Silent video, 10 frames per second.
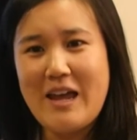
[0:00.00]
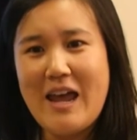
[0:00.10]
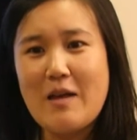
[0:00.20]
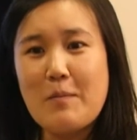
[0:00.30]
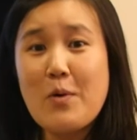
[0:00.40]

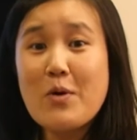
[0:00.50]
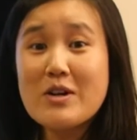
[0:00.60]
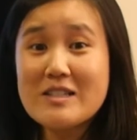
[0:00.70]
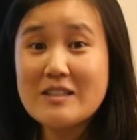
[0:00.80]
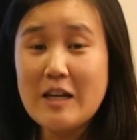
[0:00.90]
and
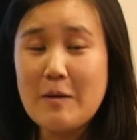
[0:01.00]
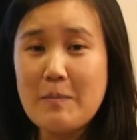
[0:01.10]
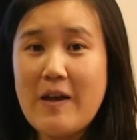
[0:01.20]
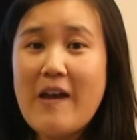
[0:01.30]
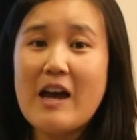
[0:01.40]
poor
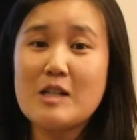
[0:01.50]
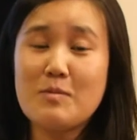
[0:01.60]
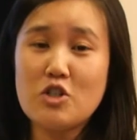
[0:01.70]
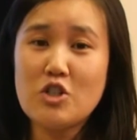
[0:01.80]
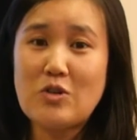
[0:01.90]
sleep has
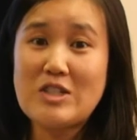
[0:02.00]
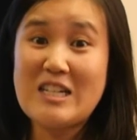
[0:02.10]
been shown